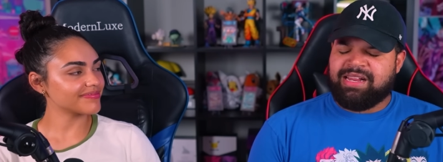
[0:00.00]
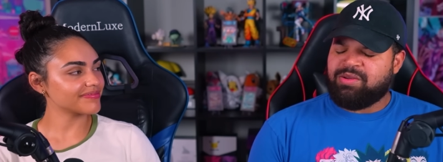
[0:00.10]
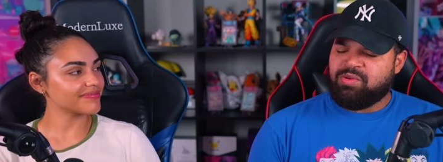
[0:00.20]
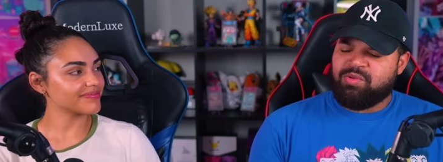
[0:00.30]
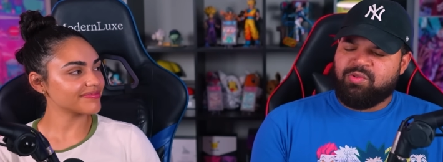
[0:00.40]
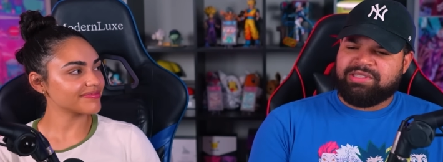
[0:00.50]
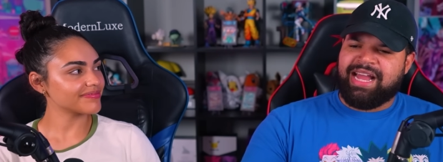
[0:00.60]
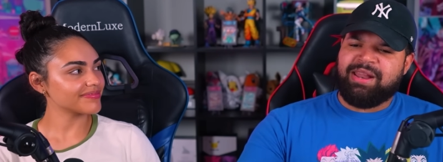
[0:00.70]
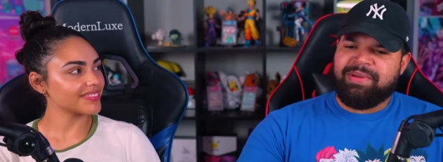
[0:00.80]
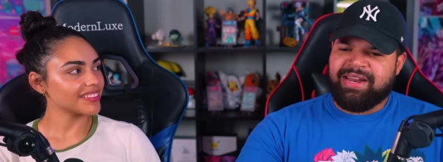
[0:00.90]
Speaker 1: who, who was
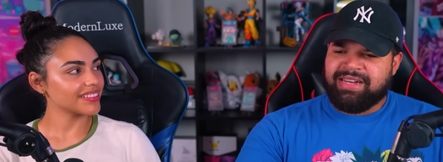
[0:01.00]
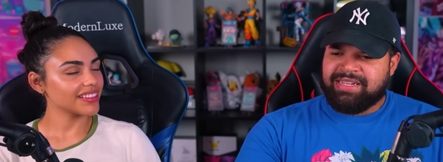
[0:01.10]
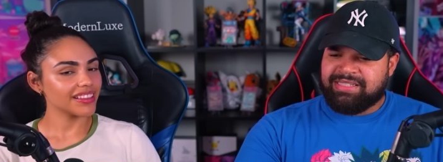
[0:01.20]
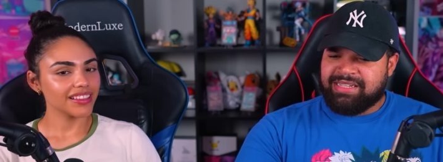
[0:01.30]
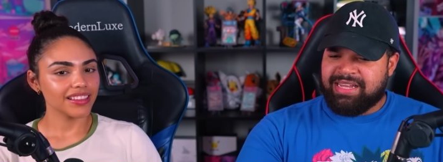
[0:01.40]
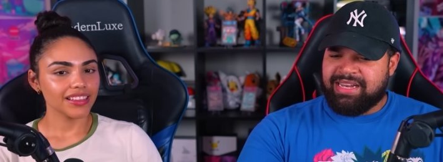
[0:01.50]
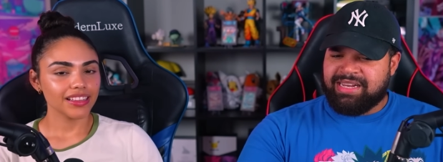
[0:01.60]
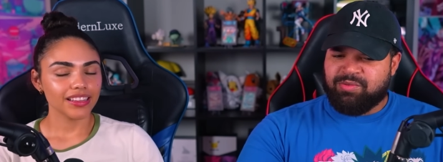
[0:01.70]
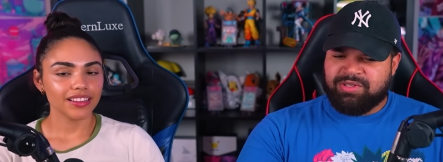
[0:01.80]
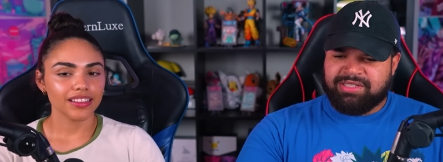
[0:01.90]
animating this again?
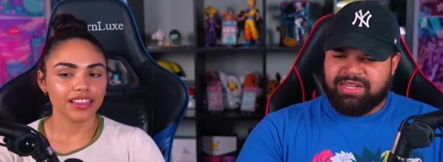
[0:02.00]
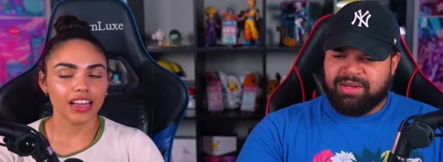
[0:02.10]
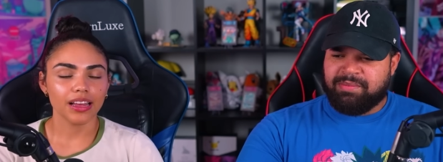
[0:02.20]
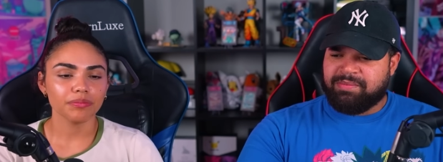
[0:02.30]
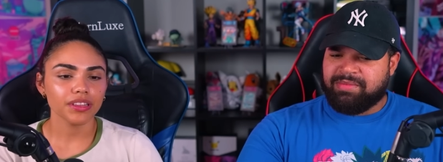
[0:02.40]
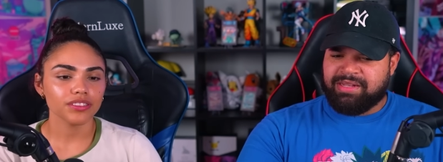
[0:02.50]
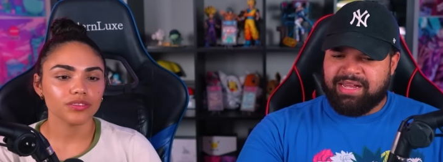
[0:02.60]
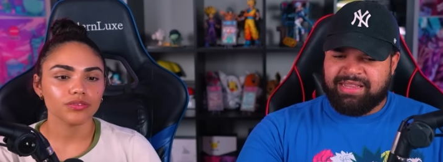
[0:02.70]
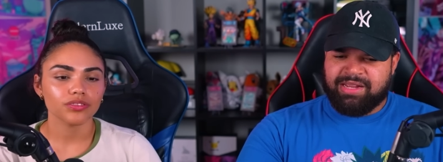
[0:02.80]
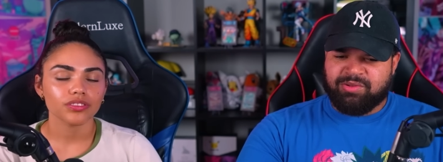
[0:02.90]
It was um, so
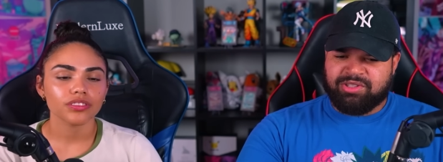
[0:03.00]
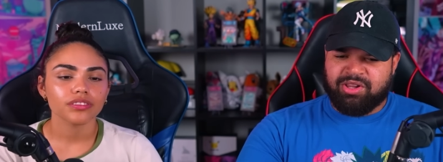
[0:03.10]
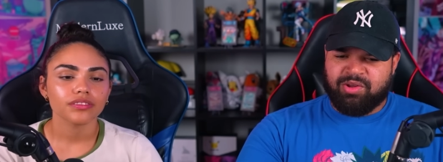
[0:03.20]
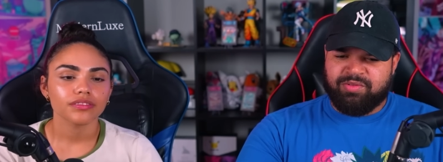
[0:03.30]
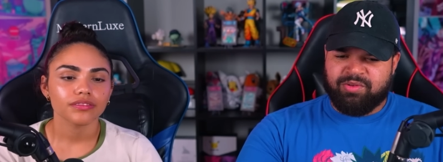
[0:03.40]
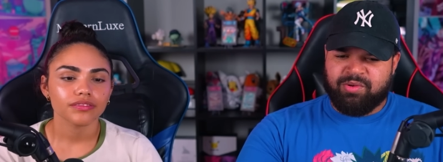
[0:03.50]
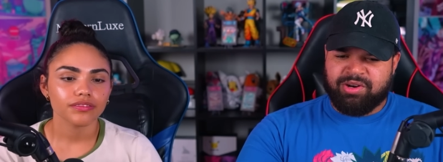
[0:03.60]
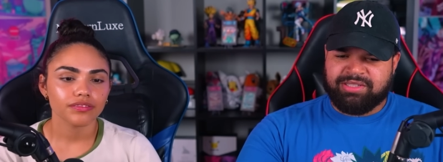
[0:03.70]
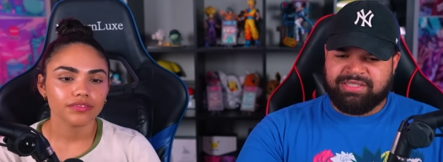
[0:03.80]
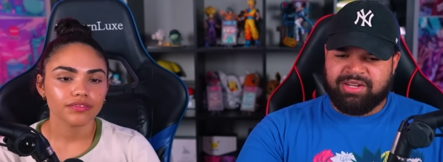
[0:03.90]
I think sure. it was
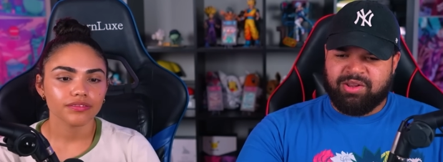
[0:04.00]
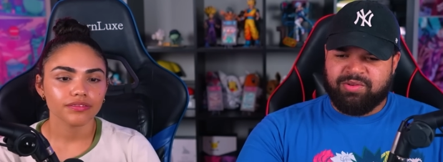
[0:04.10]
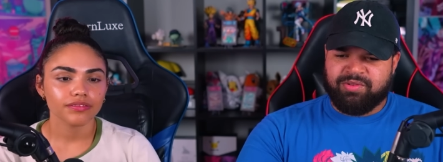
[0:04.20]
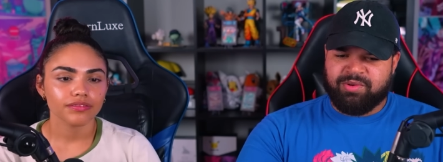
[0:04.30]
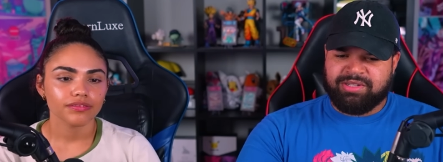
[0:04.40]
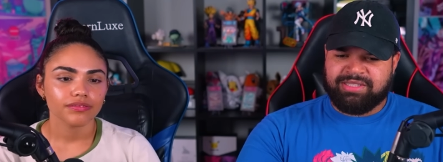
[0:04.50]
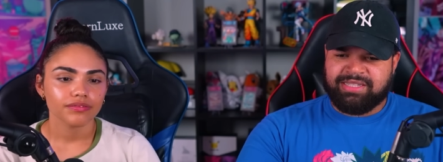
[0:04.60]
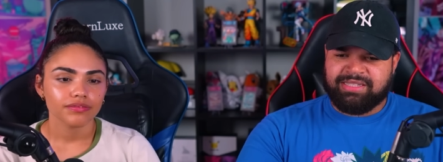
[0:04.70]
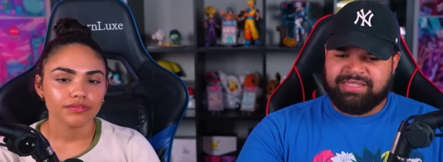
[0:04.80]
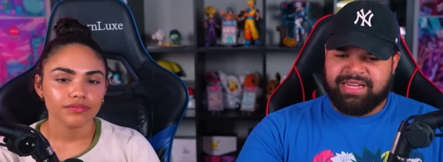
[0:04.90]
Cloverworks. Is it Cloverworks
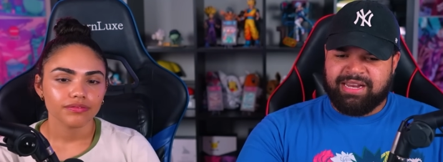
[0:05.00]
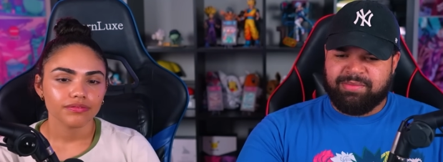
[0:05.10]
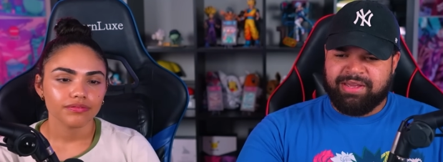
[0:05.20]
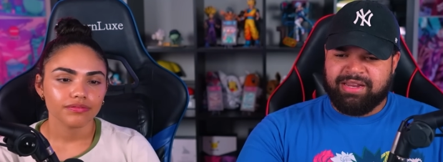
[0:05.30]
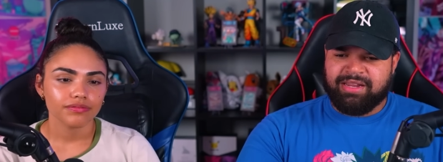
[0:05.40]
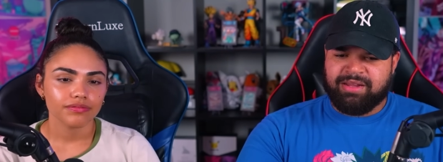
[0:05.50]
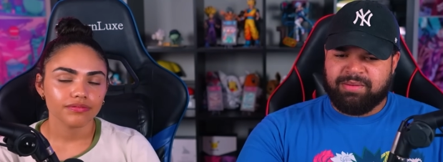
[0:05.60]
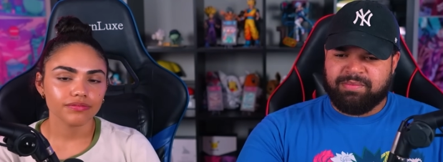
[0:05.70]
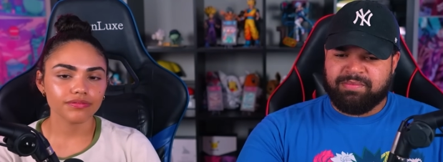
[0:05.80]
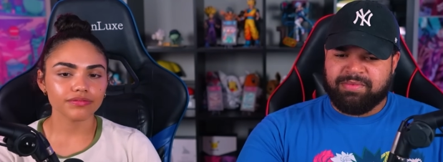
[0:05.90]
that's animating
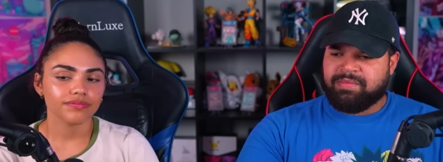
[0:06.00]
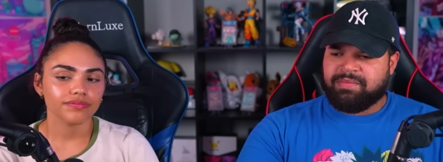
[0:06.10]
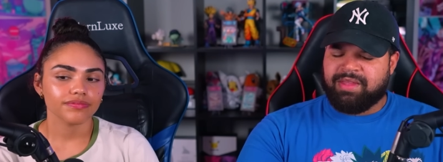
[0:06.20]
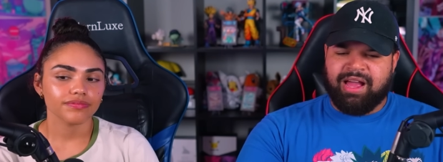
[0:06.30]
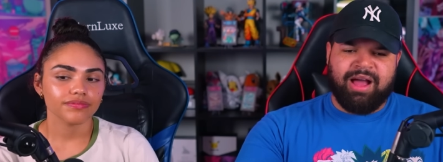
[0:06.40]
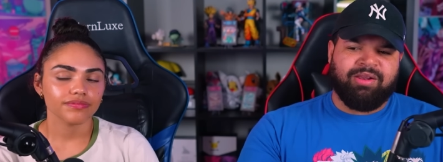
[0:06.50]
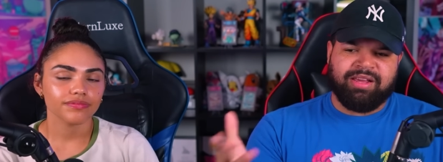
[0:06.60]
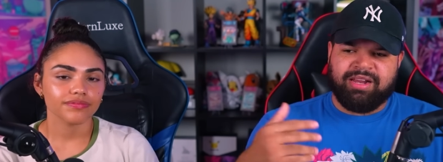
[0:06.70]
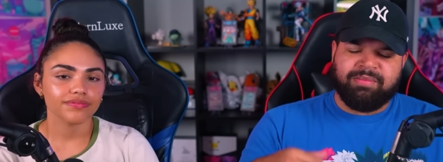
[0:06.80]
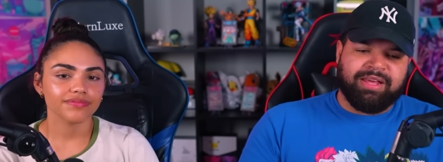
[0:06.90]
um? I'll look
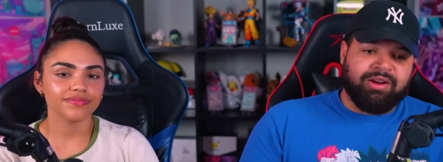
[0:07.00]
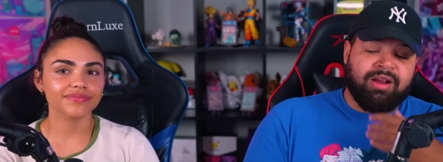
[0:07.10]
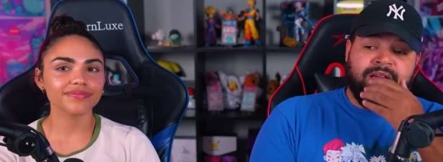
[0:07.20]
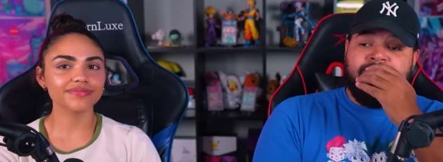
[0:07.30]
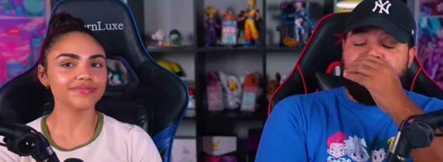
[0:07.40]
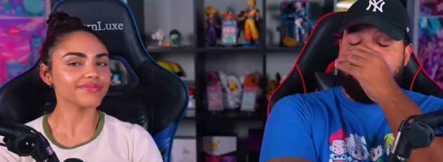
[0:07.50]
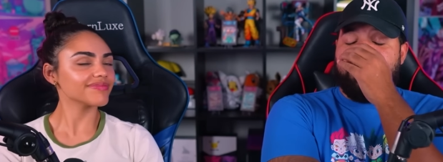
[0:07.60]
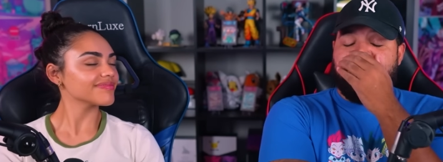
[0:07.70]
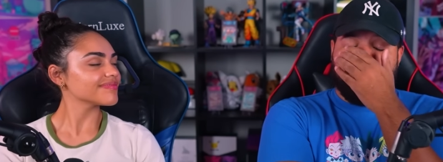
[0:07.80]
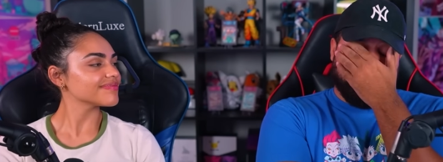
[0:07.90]
it up later. Mm-hmm. but
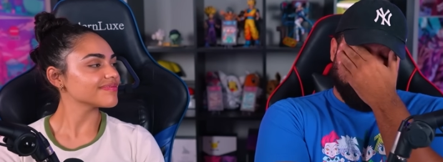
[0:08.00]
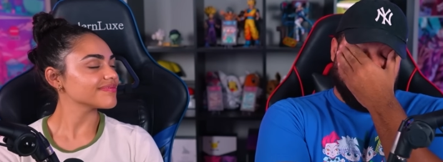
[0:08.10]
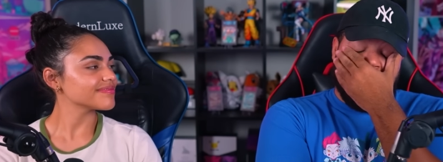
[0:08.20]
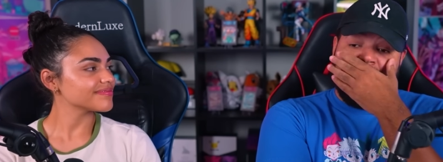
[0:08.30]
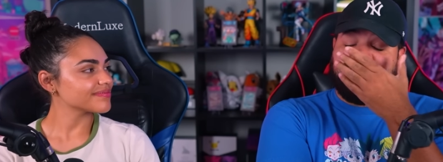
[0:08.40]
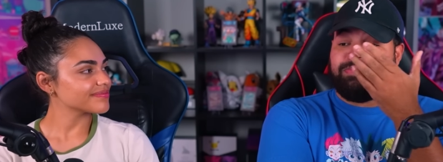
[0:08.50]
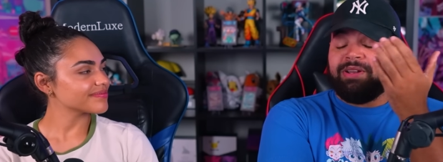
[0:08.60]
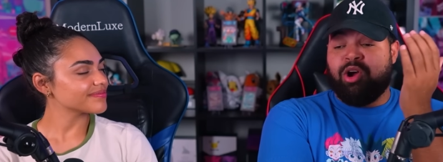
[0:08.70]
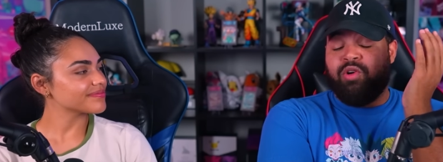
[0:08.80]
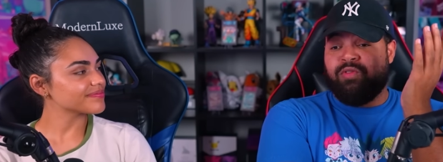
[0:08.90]
um, no, guys. But
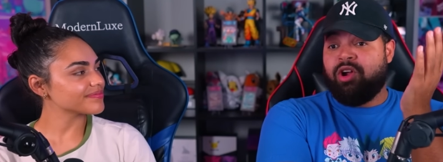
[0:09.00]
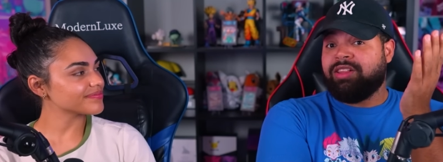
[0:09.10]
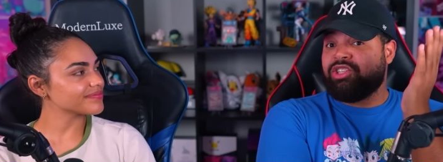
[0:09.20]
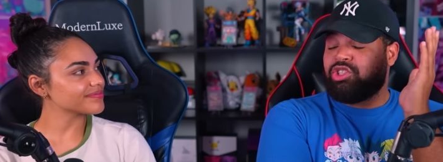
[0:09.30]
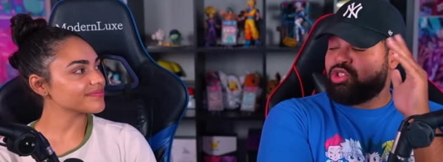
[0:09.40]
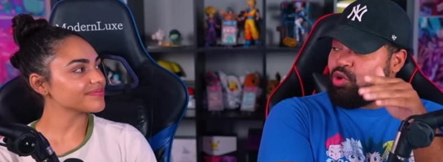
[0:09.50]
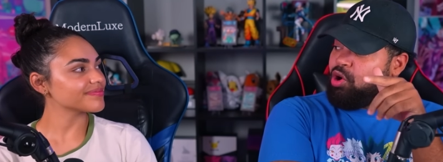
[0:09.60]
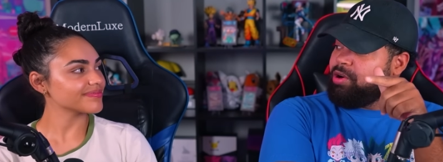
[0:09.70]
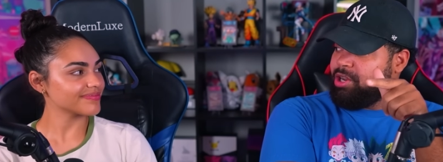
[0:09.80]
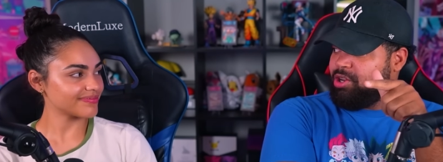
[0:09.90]
overall, the
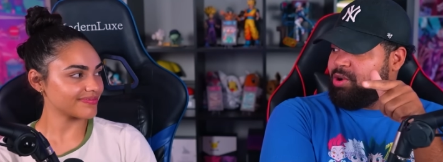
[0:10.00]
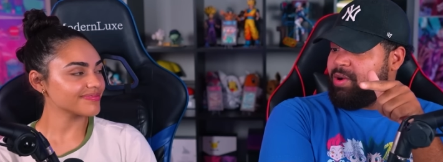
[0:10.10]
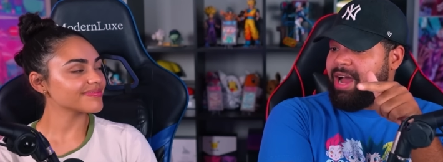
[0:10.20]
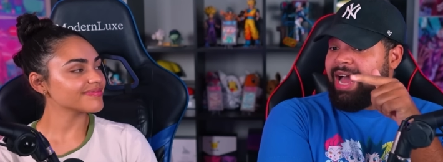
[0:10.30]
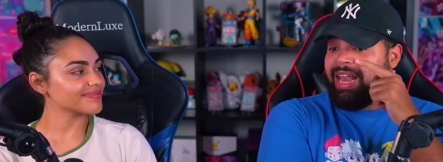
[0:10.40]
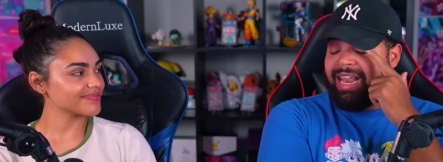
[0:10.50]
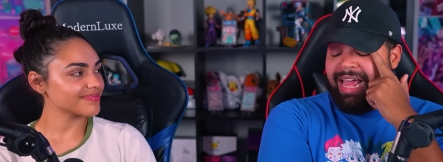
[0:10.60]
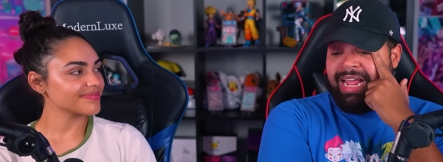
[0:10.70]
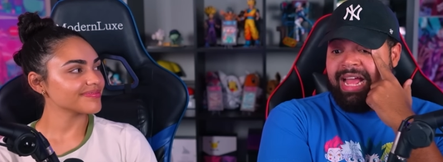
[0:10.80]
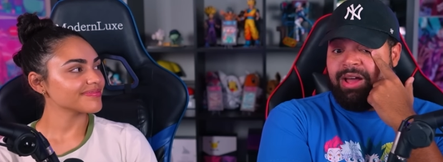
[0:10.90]
story though, I
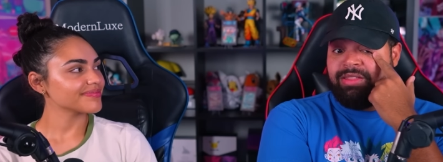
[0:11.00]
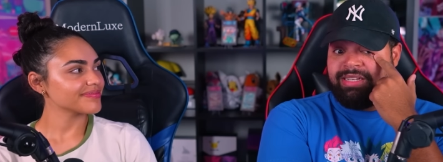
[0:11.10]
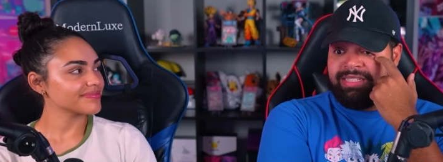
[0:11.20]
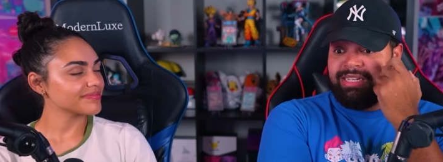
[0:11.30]
like how this